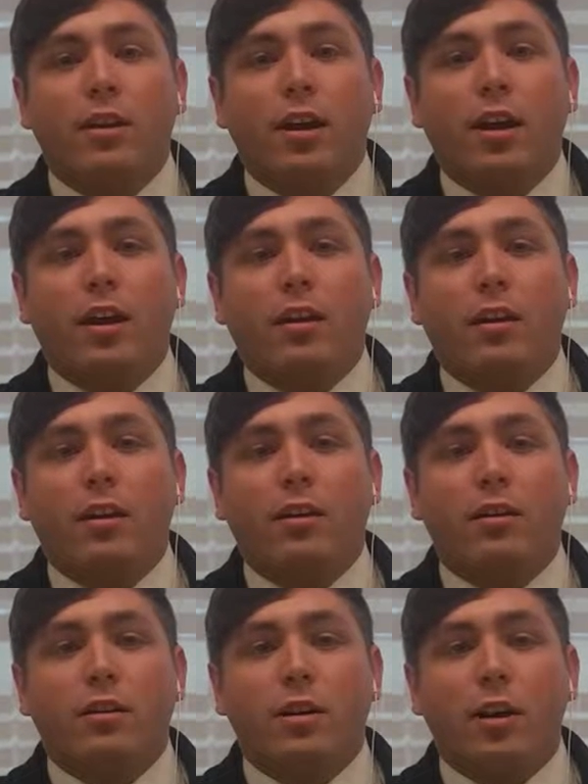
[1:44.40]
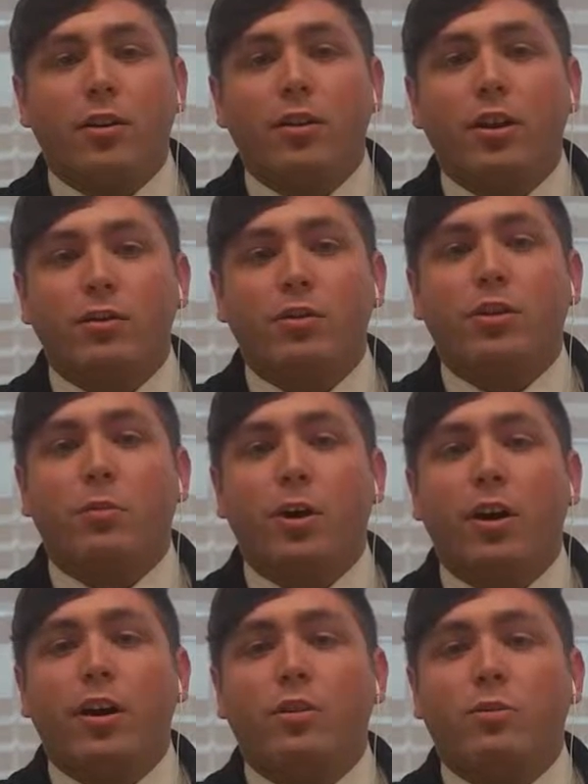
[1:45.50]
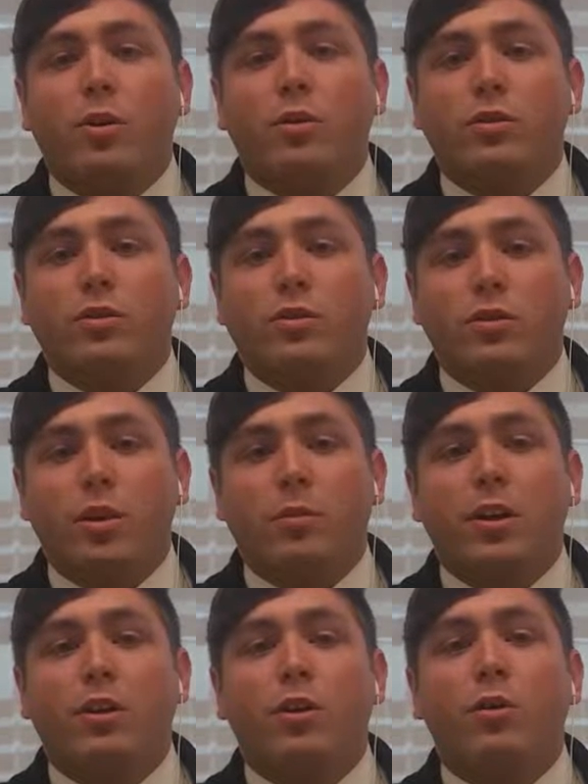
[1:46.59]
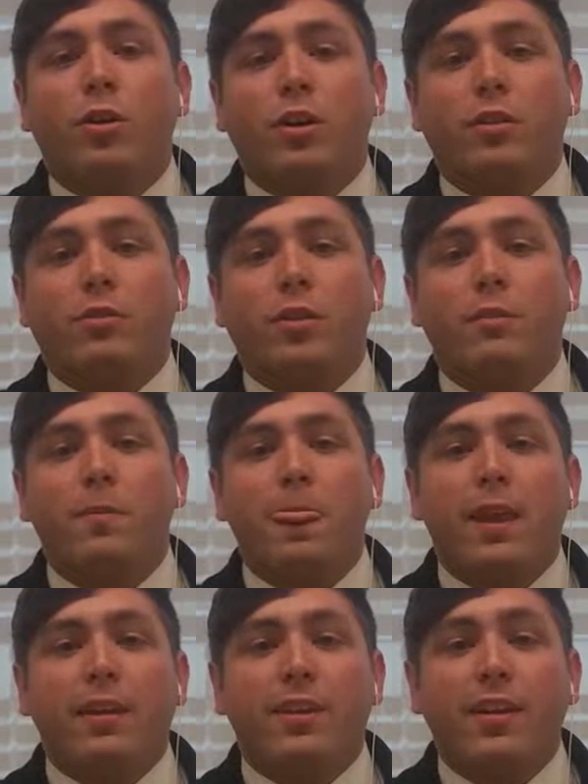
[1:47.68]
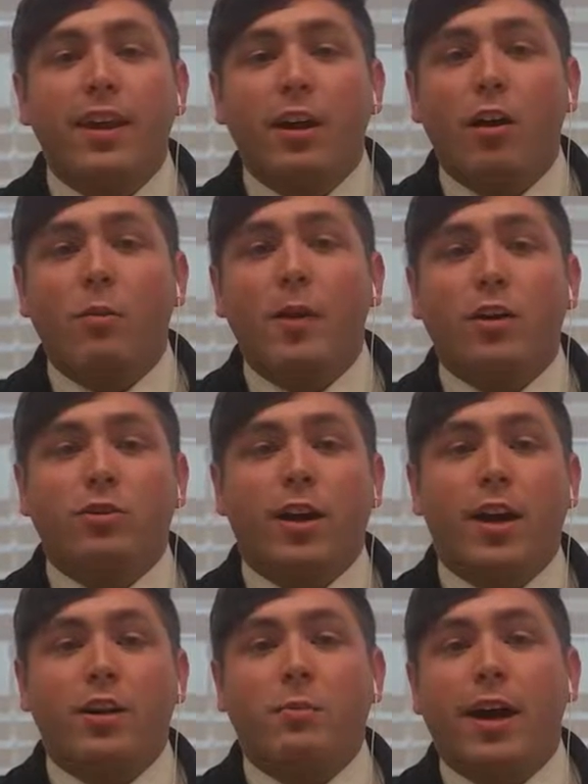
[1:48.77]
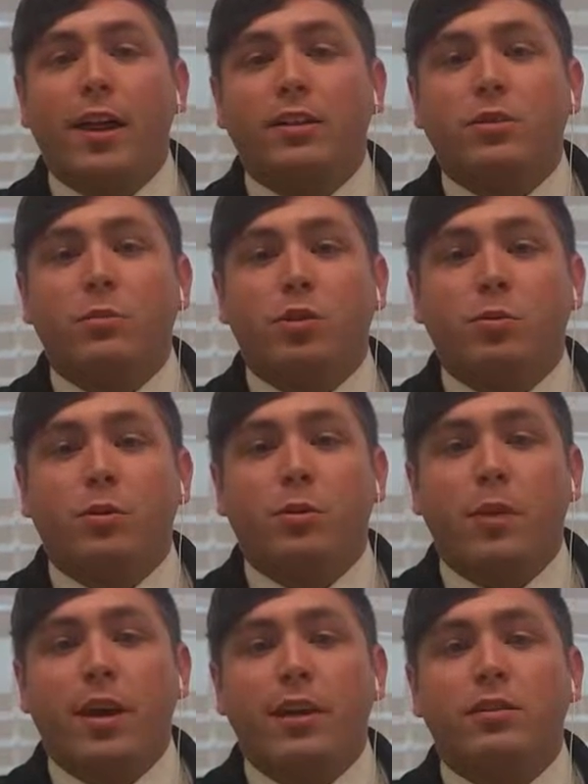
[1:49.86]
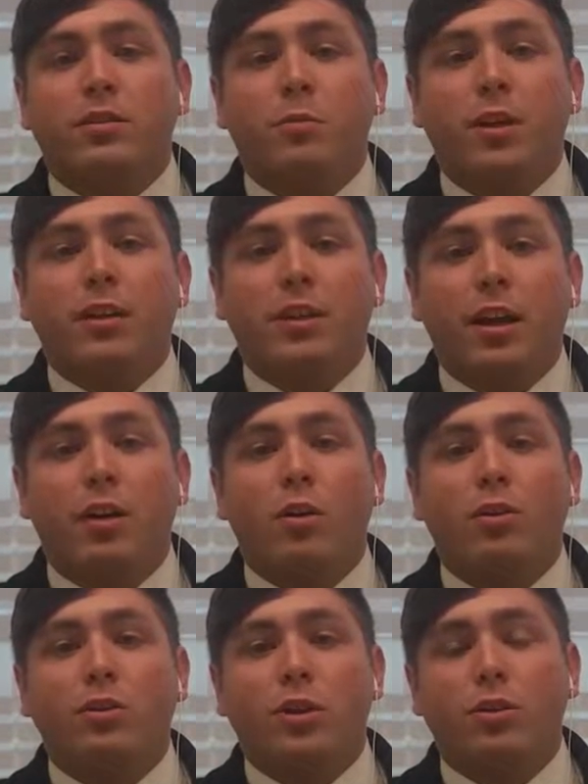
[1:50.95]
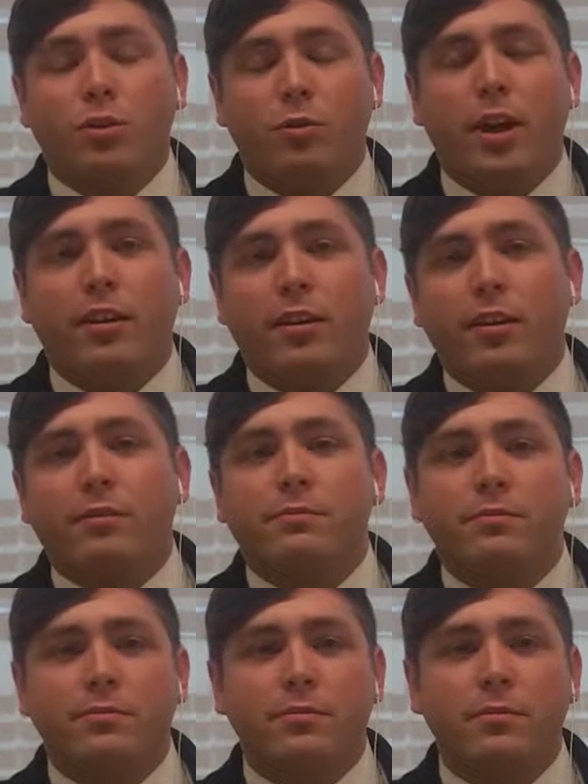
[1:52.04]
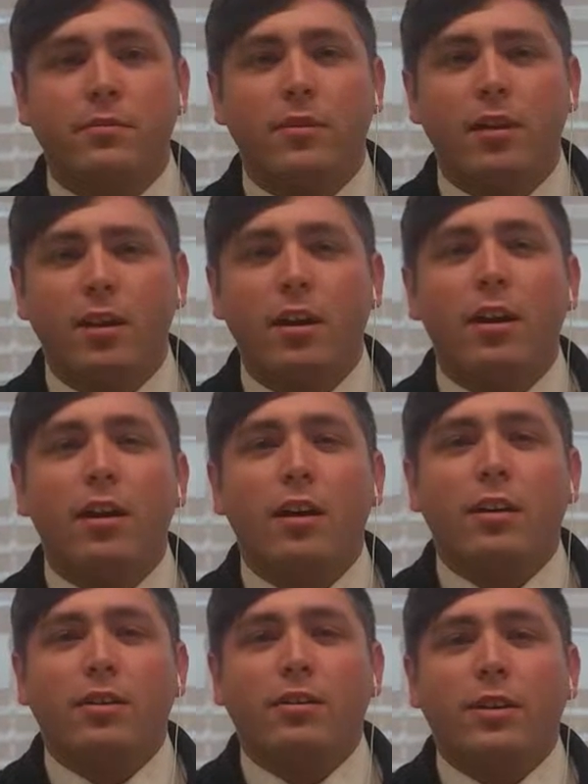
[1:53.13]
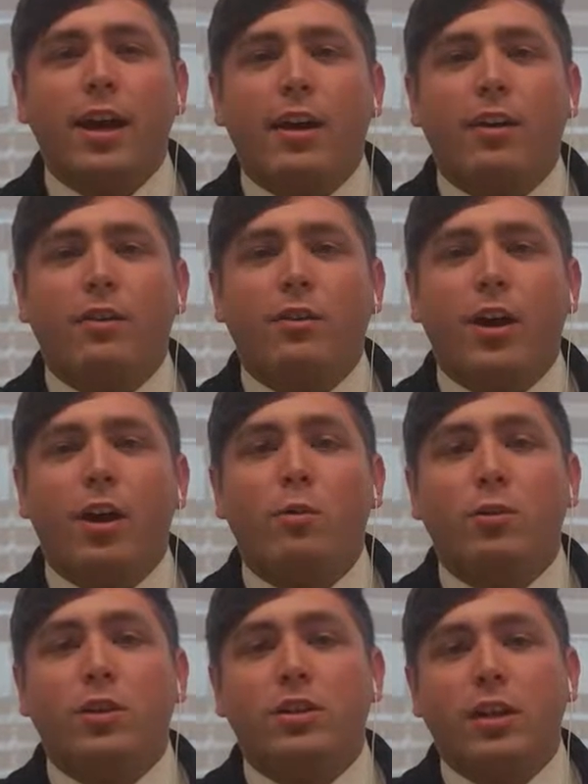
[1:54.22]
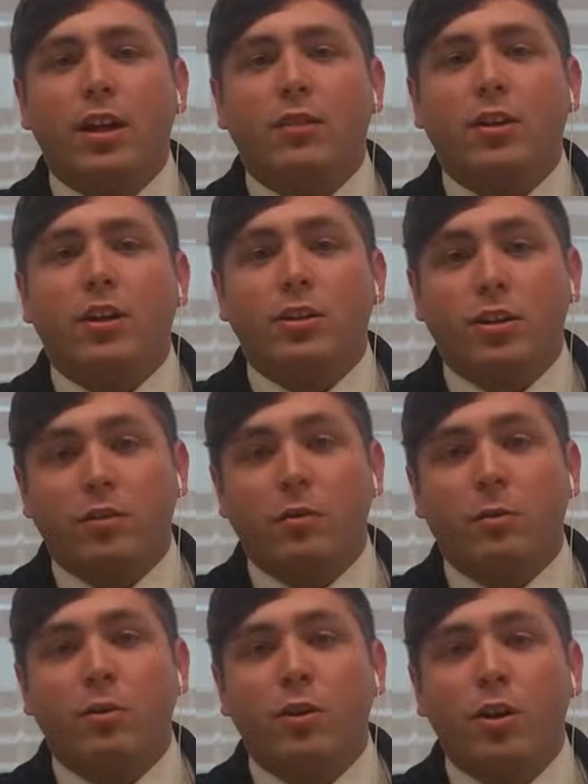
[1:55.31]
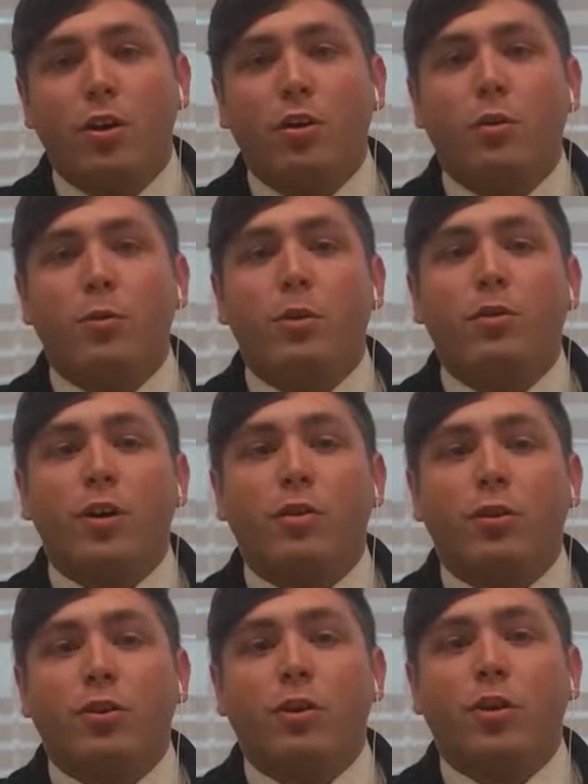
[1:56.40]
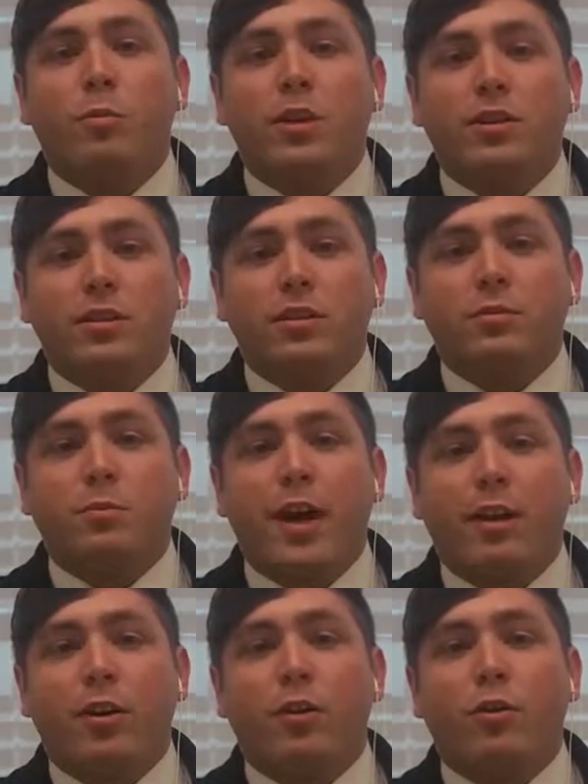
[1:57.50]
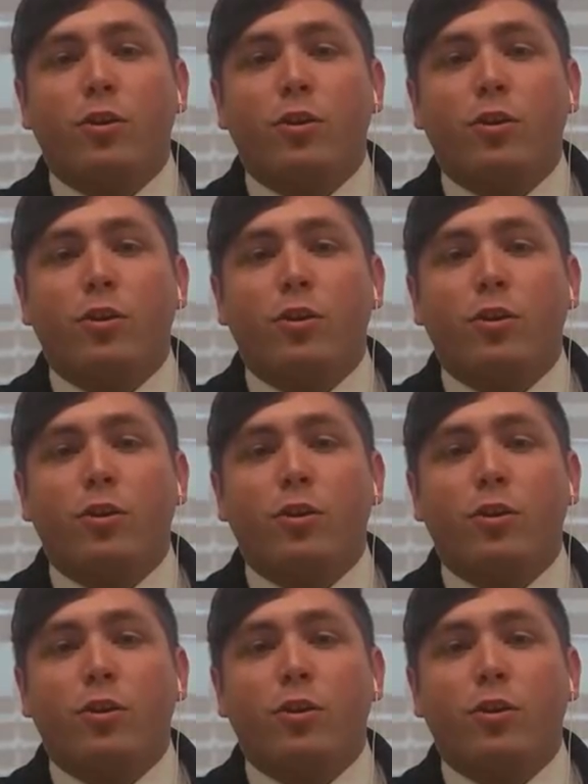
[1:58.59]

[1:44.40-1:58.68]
and other interested parties want something new or different. Then they go about trying to balance the multiple demands of many stakeholders and do the right thing. To see how they hope to achieve the unachievable, we move over to our business background